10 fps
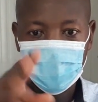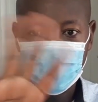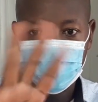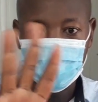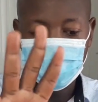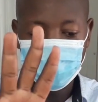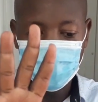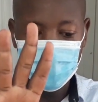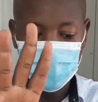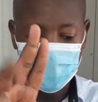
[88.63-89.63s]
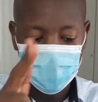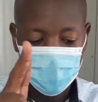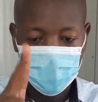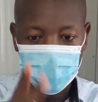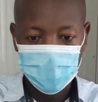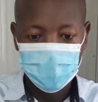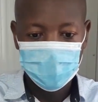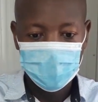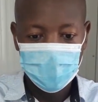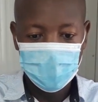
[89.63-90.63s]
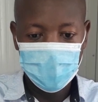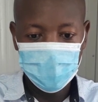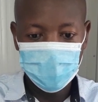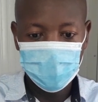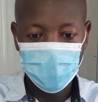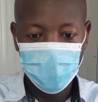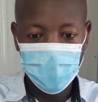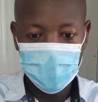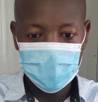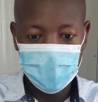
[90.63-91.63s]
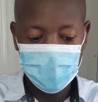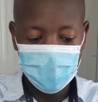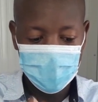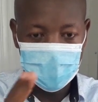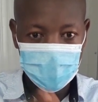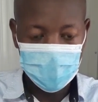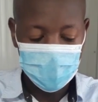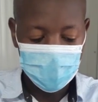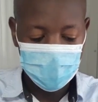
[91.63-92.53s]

I'm safe here. Get your two fingers like this.